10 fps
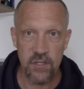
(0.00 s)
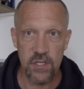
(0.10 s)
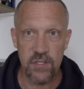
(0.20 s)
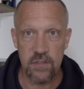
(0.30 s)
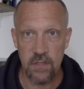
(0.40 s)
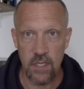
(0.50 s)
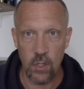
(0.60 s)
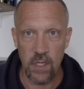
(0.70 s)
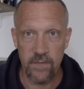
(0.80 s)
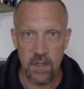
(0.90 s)
just
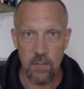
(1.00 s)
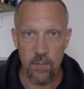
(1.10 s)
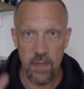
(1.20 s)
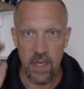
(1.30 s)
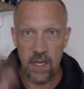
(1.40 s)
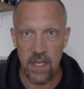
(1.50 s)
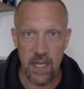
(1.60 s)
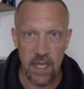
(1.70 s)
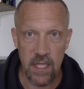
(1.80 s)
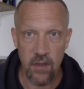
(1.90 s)
lifting my bed and
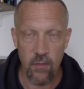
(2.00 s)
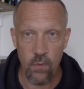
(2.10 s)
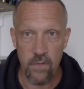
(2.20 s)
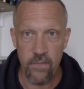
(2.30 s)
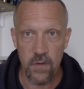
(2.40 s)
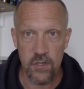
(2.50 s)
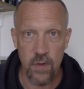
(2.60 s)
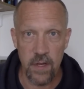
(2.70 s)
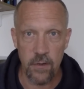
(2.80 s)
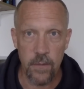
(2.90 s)
getting into the
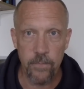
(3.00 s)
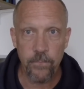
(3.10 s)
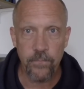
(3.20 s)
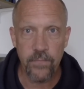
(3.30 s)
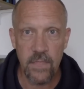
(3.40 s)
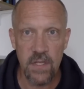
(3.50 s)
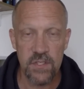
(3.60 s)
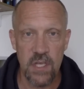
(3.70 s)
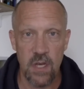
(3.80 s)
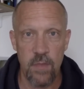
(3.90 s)
refrigerator is
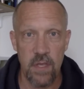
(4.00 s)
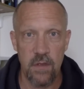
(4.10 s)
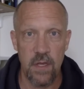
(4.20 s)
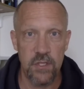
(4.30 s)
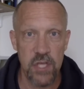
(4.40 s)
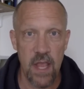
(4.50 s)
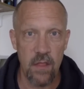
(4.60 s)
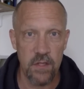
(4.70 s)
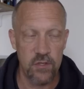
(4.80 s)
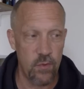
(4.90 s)
going to be a
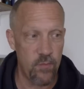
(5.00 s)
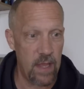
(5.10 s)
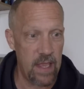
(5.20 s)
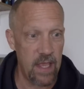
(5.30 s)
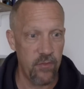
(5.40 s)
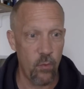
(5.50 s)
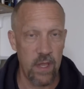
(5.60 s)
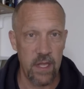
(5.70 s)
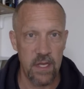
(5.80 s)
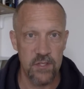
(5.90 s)
challenge with my hand the
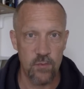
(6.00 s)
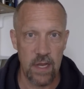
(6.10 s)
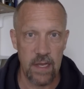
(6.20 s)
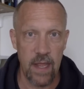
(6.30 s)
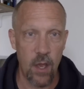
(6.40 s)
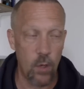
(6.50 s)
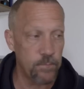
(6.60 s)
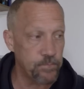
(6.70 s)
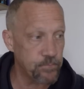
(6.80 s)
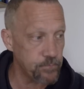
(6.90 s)
way it is right
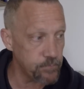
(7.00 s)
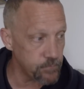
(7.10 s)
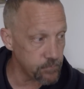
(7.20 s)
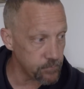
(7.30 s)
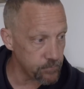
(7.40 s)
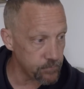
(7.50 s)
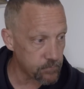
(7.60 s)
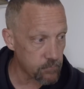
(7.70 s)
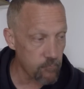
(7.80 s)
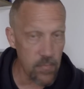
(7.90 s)
now.
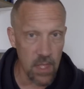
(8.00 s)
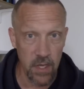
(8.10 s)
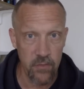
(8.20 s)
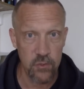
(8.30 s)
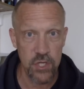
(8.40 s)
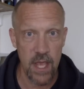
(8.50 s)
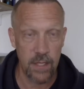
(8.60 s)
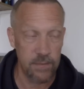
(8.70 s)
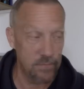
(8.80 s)
Another jet